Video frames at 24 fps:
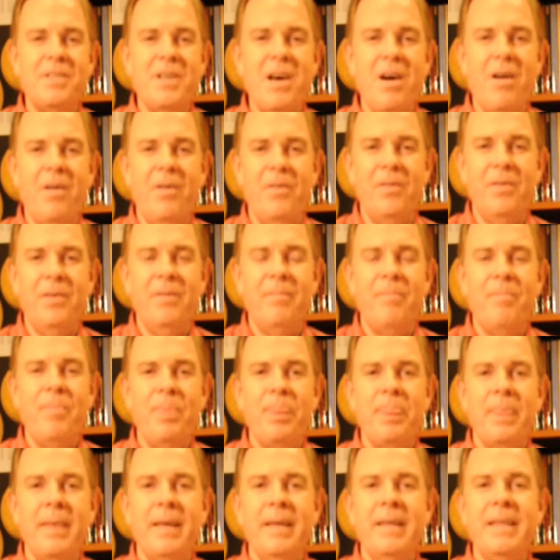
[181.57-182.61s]
known.
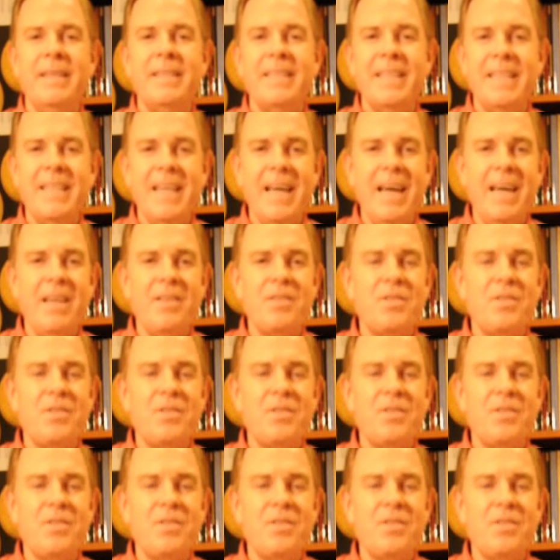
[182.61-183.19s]
Today,